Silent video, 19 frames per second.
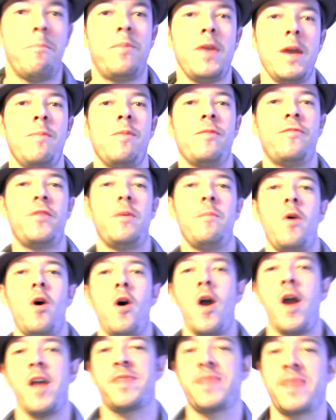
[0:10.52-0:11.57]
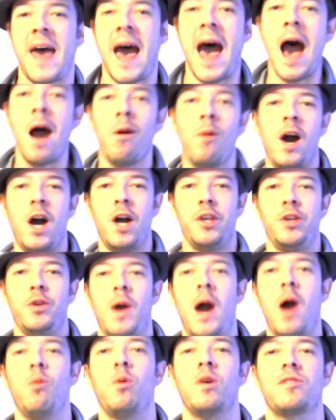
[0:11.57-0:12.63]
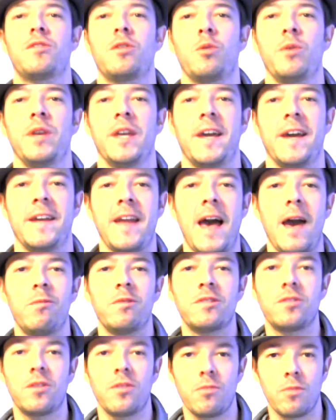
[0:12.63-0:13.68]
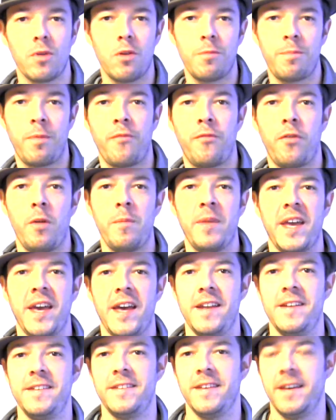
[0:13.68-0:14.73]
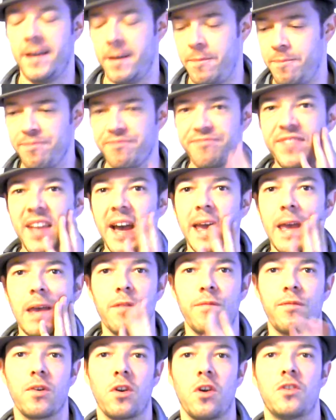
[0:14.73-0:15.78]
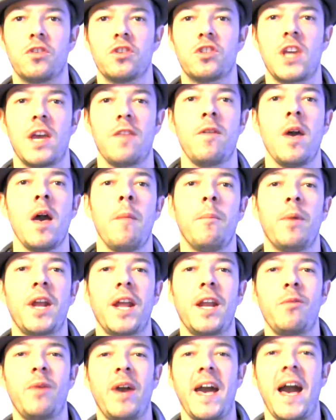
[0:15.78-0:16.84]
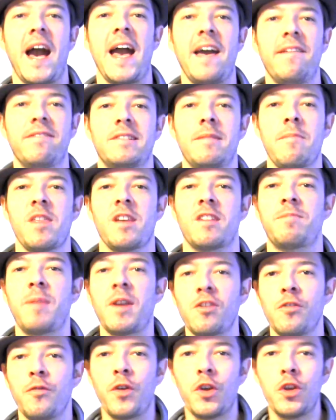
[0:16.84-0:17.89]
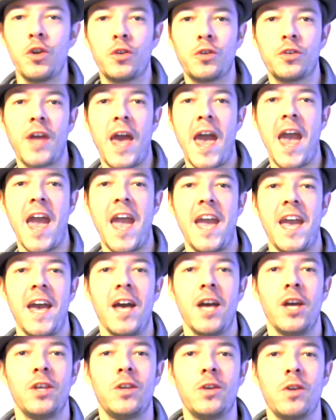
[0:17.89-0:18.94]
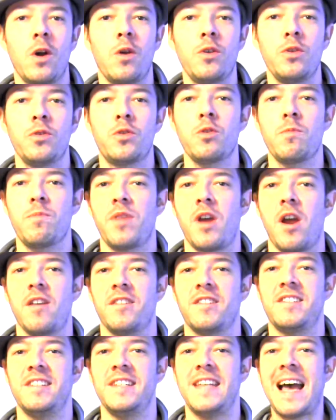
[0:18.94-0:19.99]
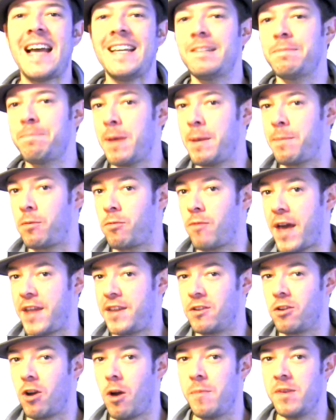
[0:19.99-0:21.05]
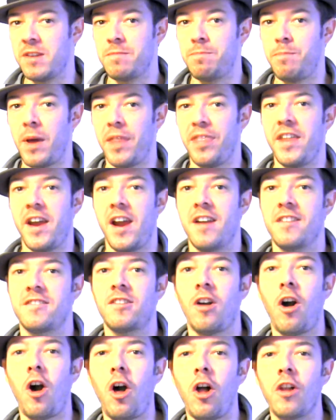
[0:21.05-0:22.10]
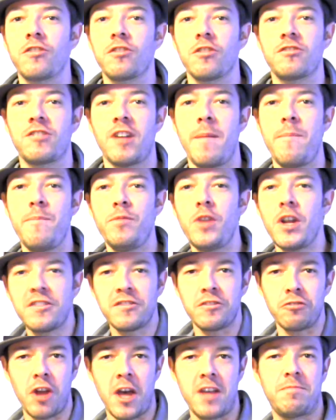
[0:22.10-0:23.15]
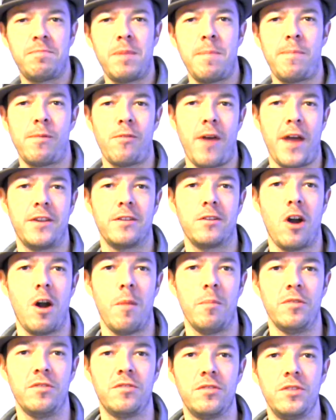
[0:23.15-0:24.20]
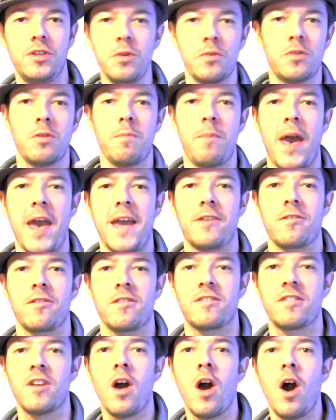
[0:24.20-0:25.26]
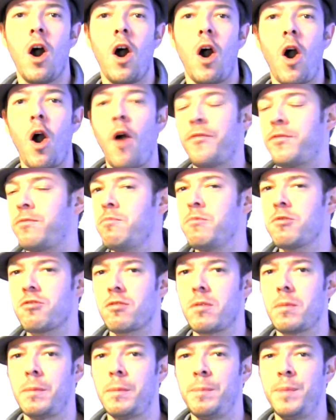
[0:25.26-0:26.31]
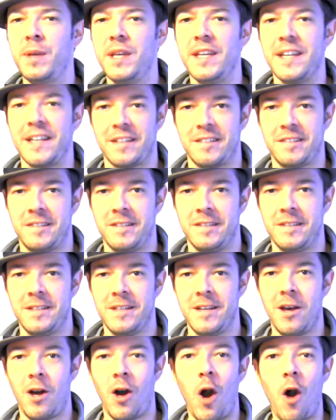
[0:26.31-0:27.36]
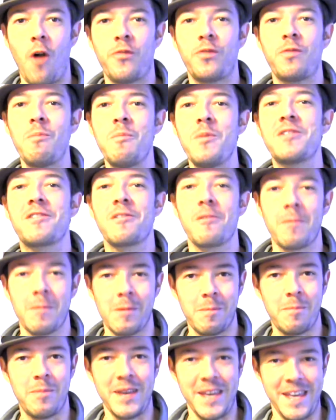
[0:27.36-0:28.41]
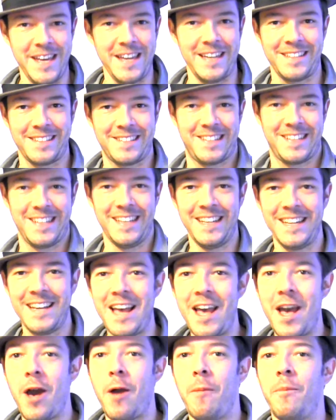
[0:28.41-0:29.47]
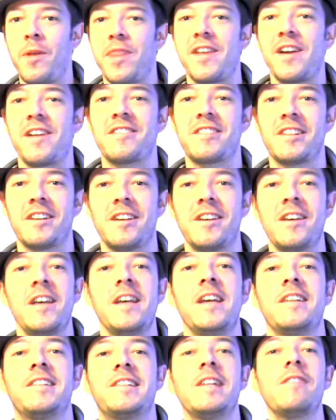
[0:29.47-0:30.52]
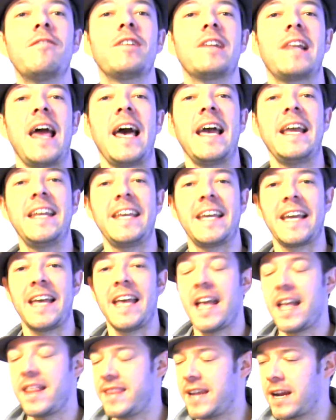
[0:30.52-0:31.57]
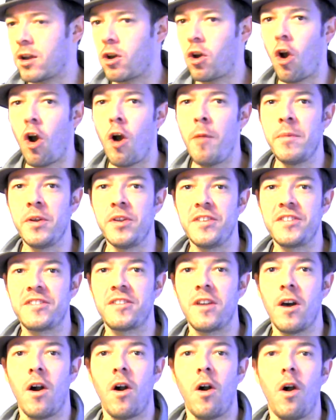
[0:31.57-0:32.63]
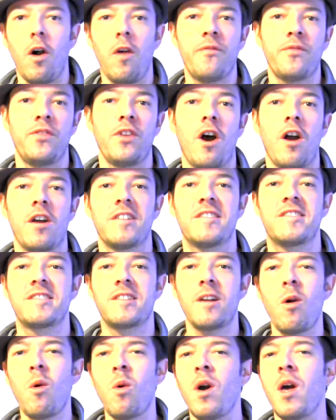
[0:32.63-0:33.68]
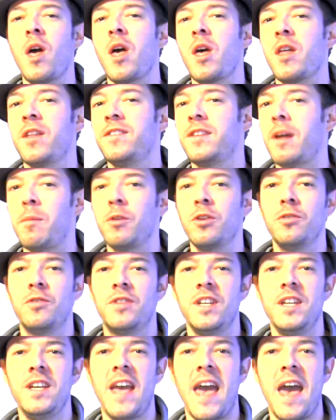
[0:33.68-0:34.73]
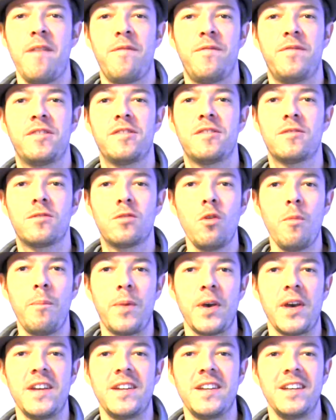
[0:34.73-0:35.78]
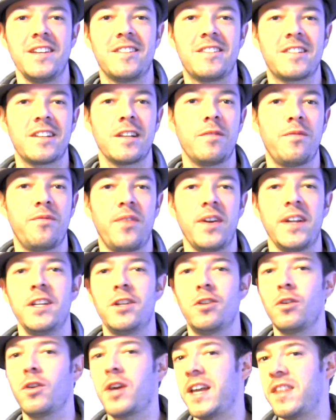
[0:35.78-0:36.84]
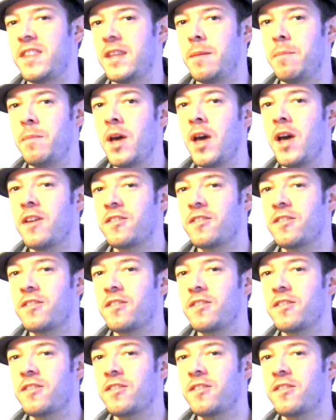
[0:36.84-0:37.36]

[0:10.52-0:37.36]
People from Earth, how are you? How was your weekend? I was on the road performing and I forgot to shave. But anyway, I have something special for you today. You know, YouTube, there's nice people writing comments, but there's also some not so nice people writing comments. YouTube haters, often miserable beings. Often miserable beings. But there's a silver lining. Their comments often are so WTF stupid, it's still funny to look at them.